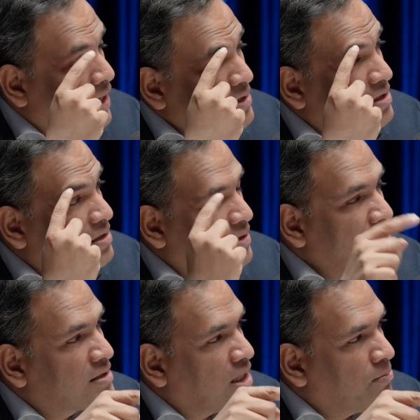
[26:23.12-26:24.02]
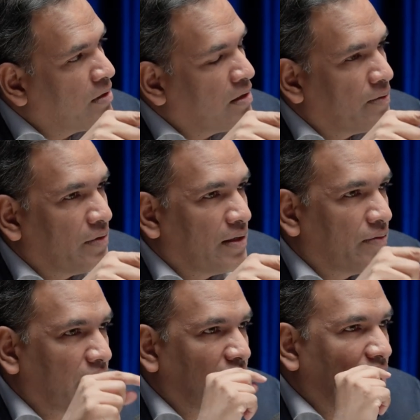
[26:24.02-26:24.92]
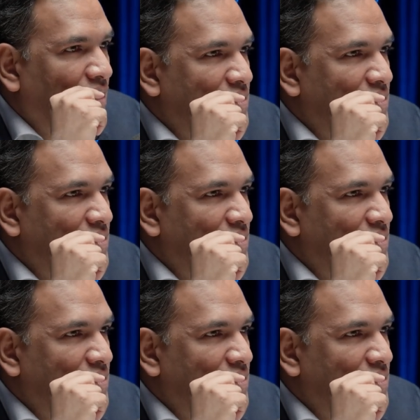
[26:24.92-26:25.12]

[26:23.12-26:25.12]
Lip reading: Let's double Mr. Miyagi.